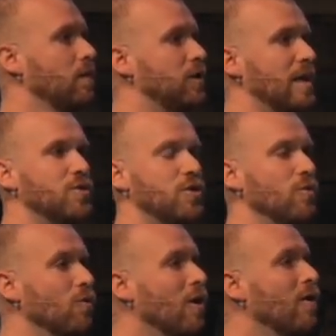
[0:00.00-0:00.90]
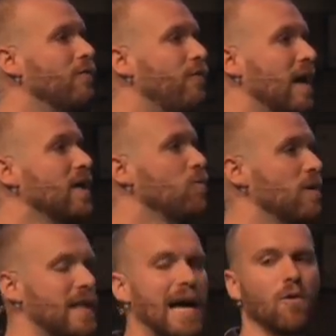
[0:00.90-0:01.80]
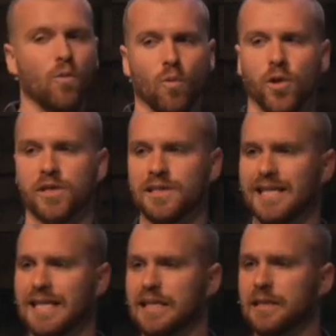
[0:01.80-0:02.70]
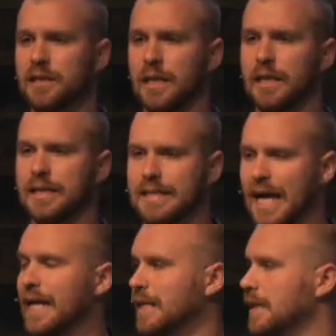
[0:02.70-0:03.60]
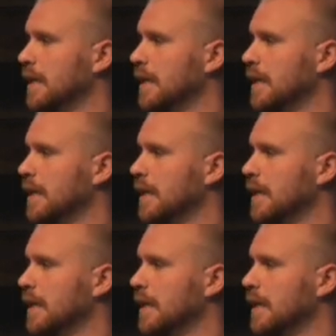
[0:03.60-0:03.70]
James 2, faith without works is dead.